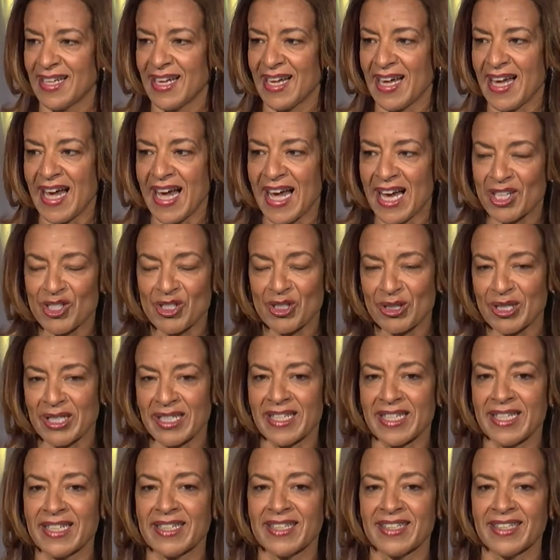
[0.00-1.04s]
Actually,
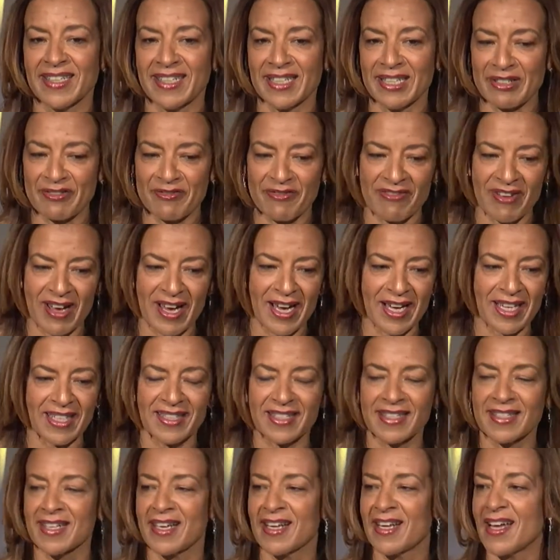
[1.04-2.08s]
and in fact,
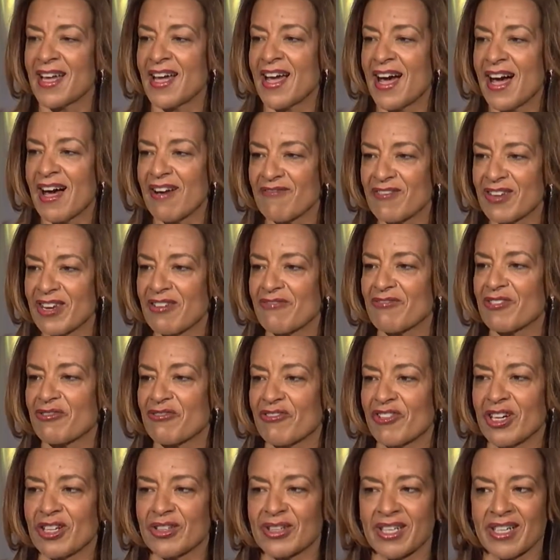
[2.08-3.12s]
I've never
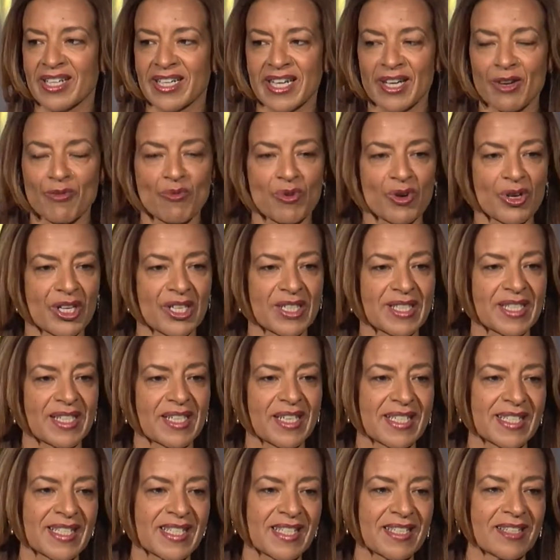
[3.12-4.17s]
felt like I worked a
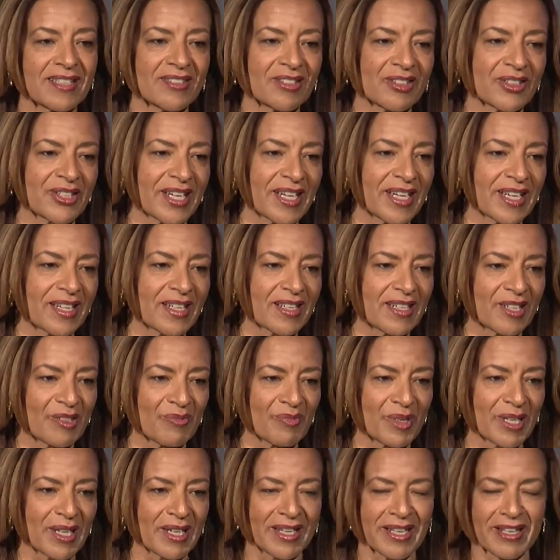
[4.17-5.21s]
single day in my
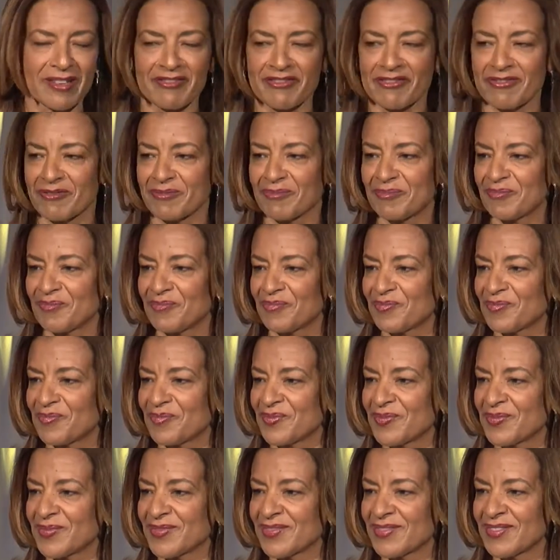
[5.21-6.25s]
life.
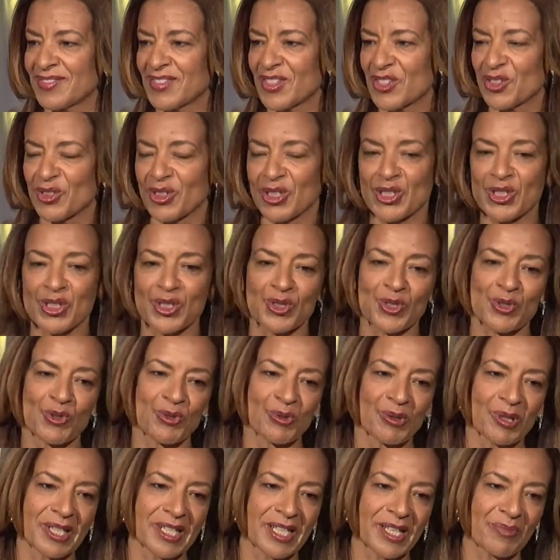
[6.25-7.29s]
So it's
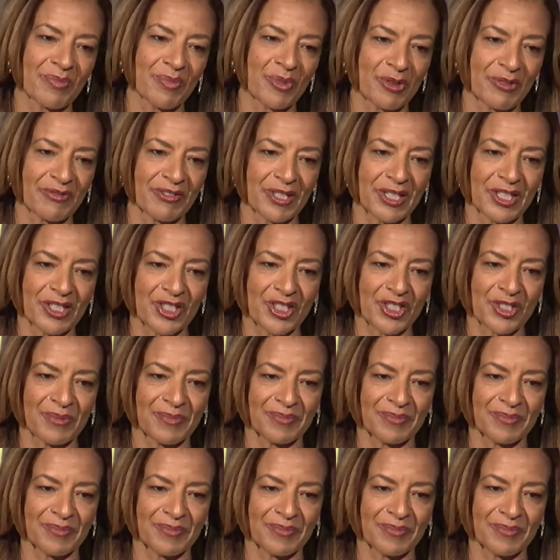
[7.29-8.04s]
truly a privilege.